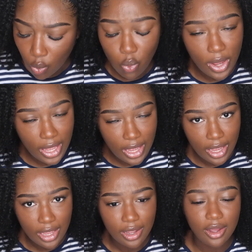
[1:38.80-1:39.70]

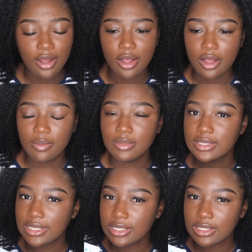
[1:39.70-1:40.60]
wig,
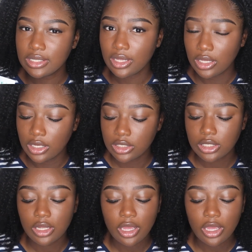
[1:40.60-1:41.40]
16-inch.